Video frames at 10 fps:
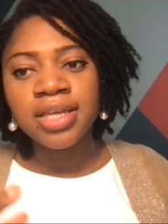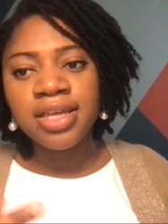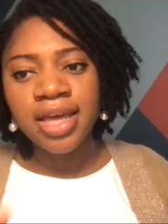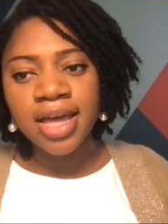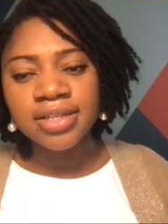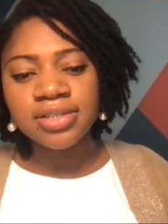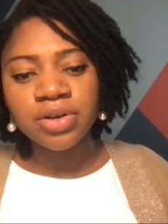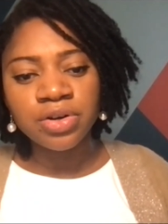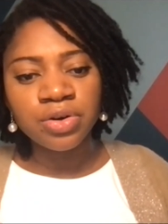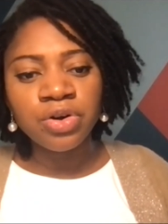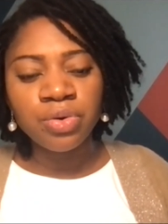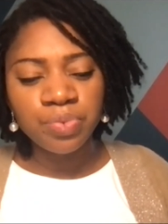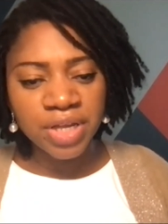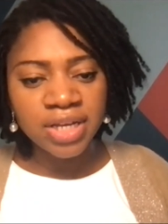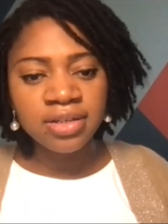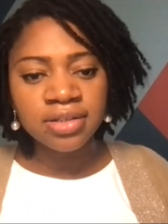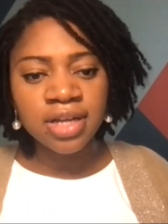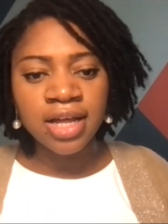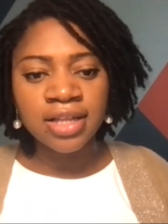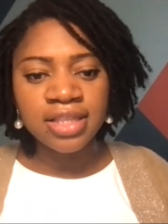get or, or win
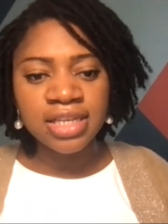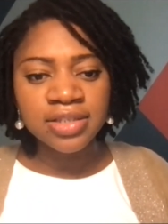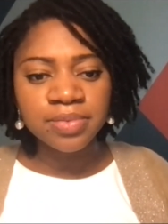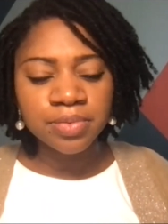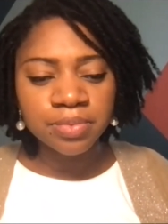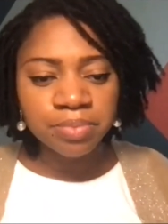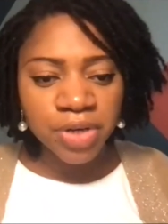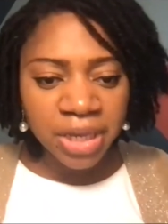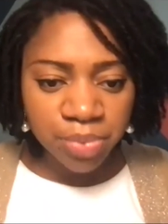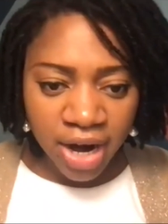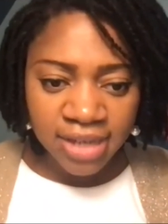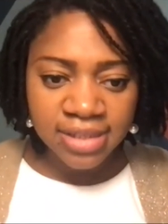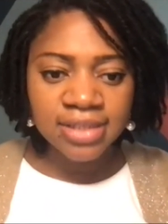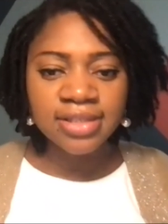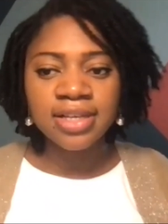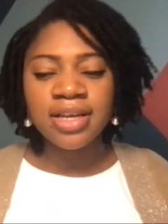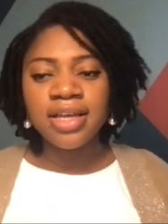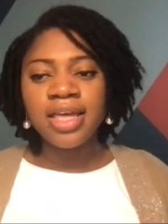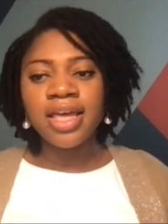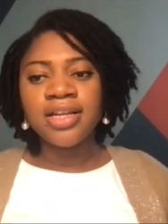uh, these money prizes
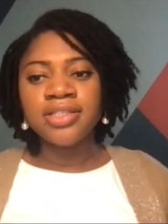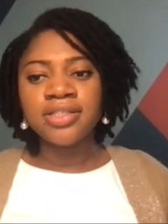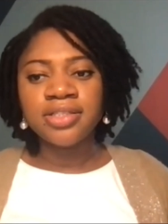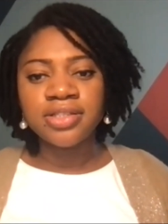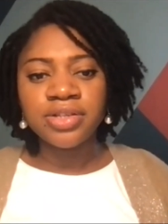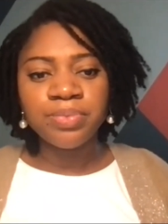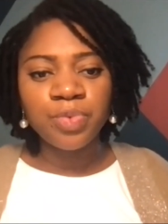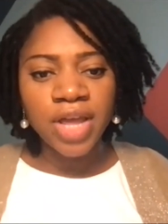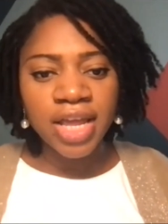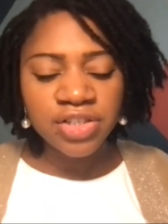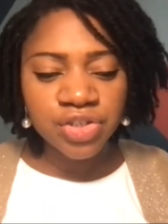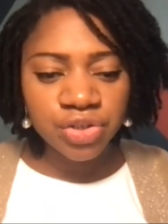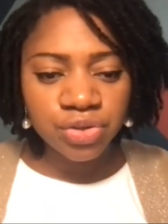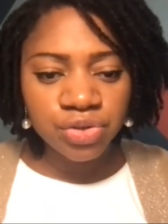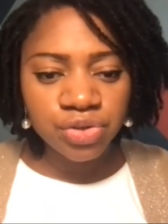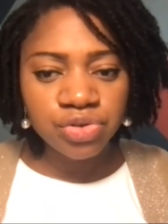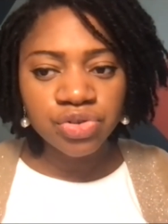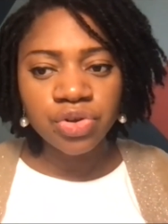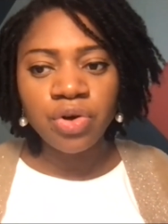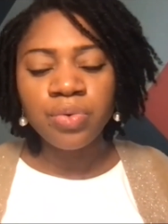and the way to do
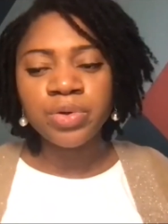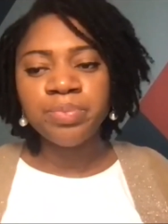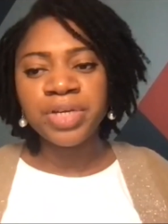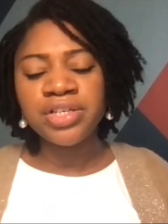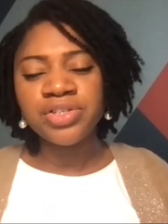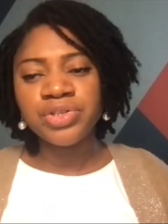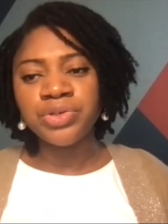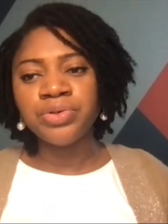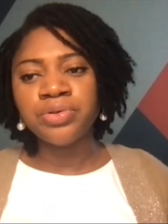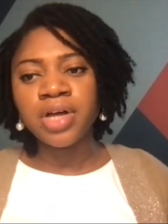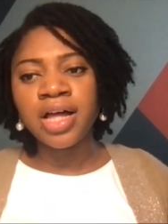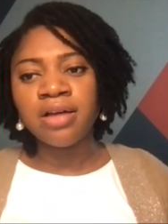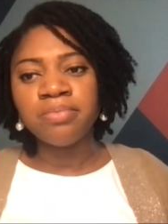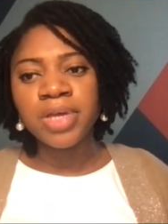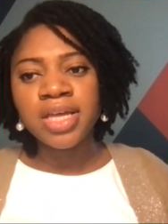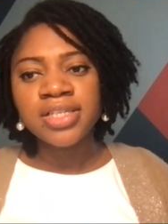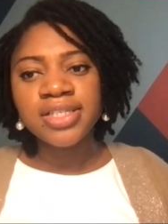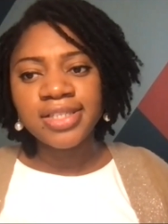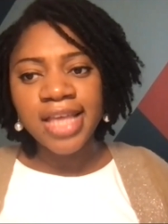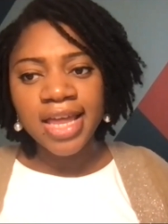so would be to um,
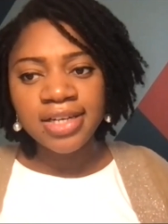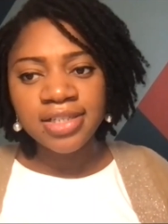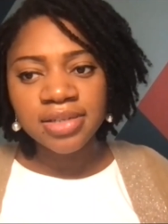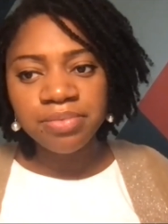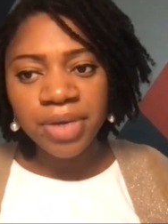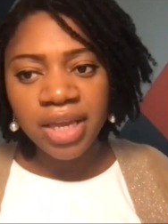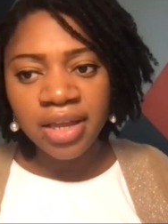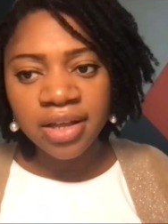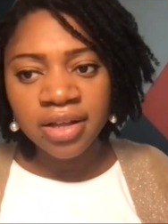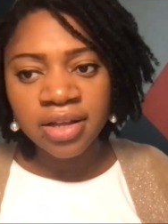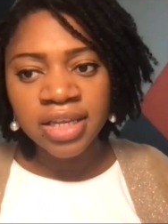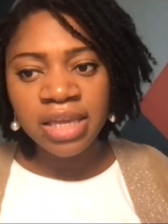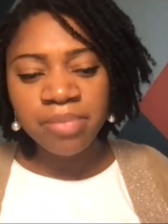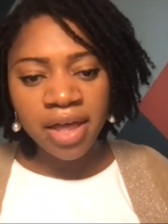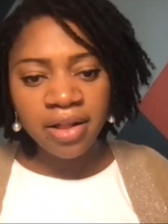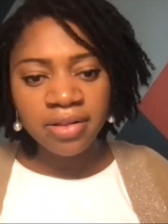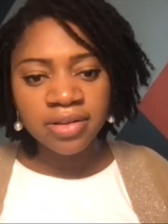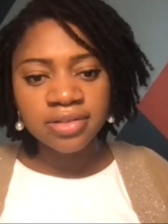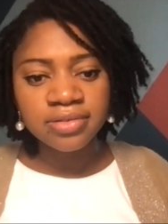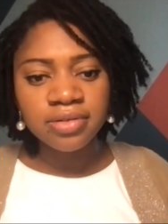send me an email
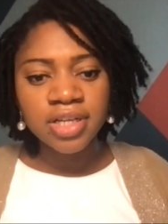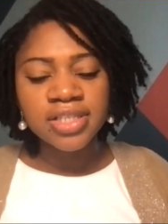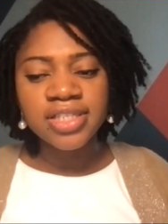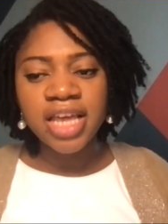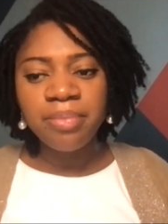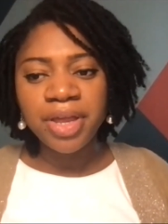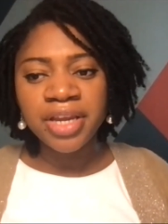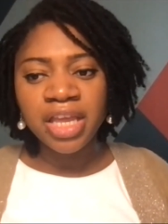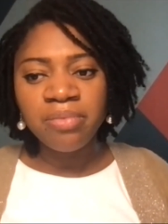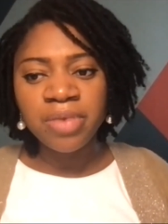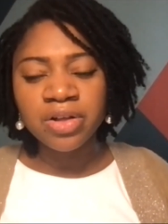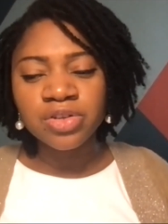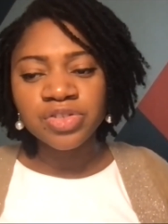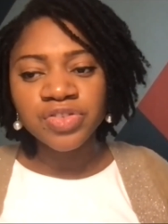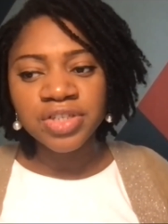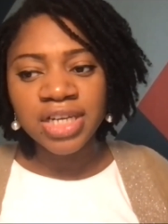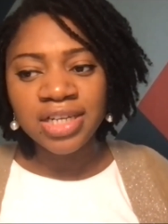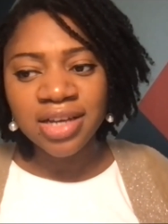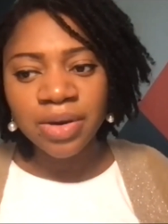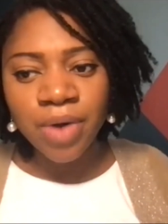send me an email
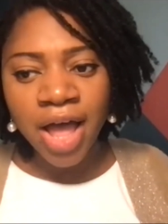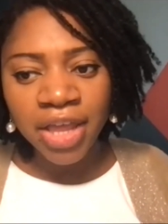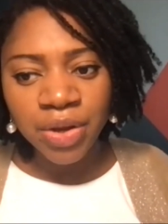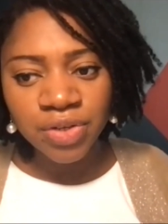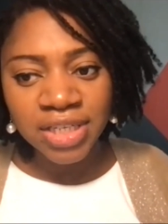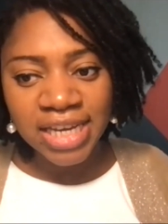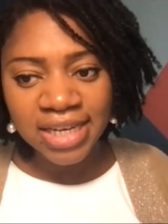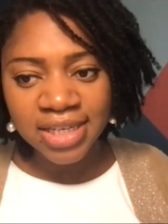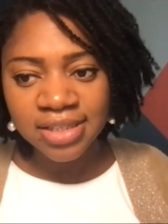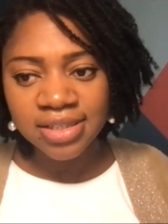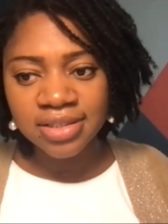concerning why you need it